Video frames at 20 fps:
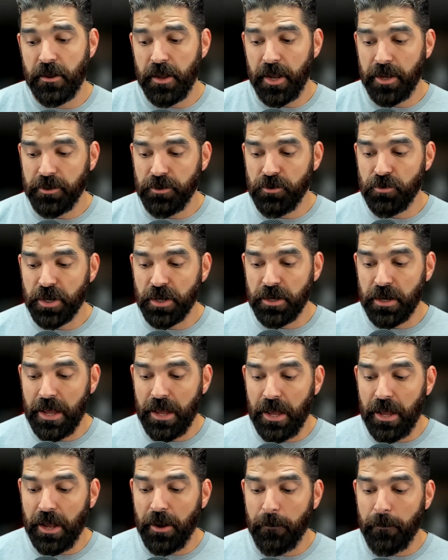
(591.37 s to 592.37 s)
and you can
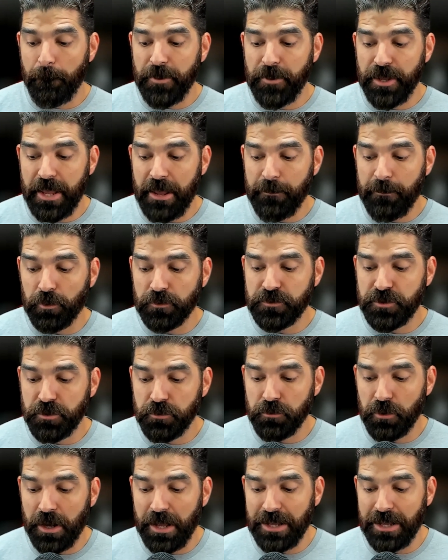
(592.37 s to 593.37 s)
be able
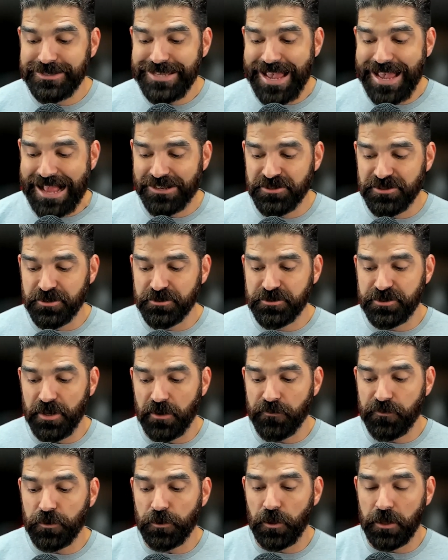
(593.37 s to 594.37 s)
to attach
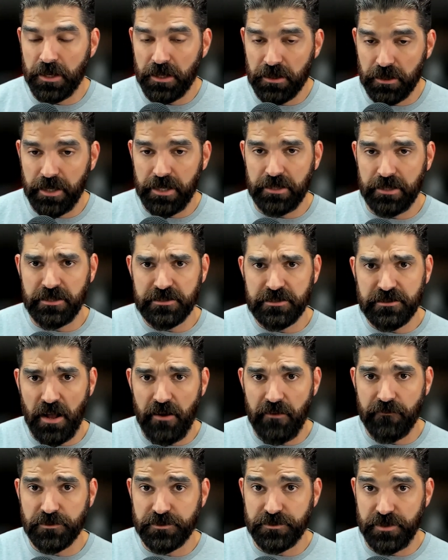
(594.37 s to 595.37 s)
yourself clinically in these
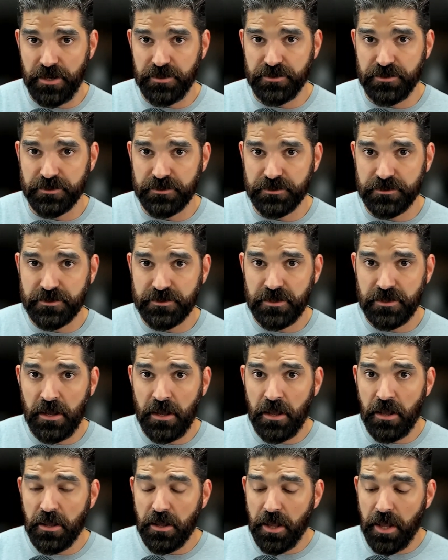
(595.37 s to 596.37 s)
conversations
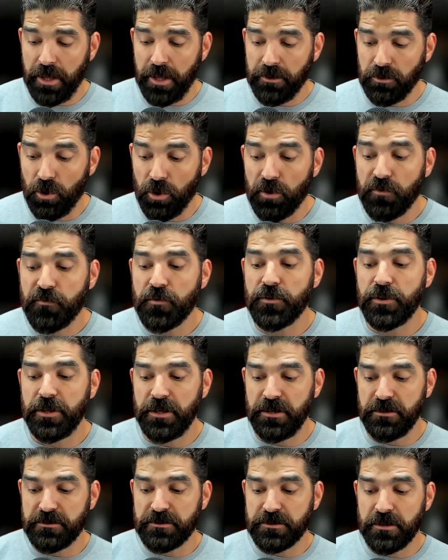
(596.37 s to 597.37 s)
and look for
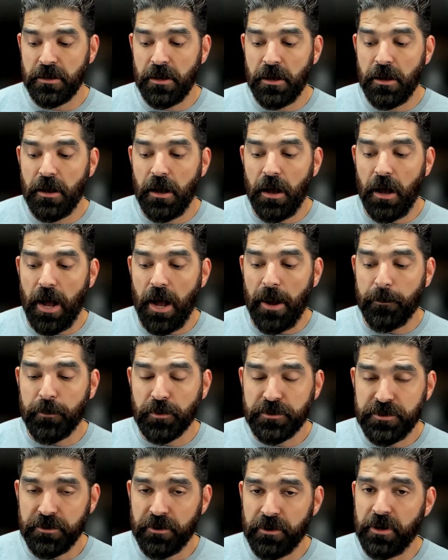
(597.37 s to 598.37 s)
these
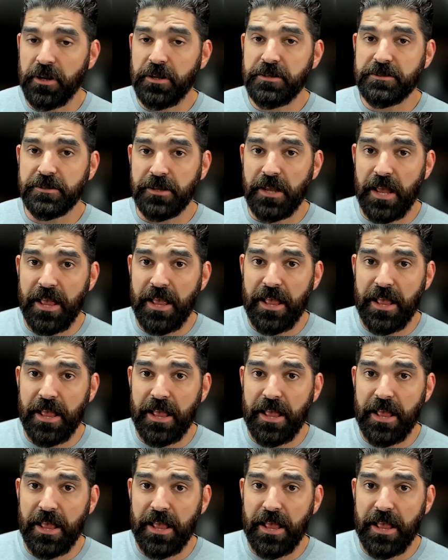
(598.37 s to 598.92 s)
opportunities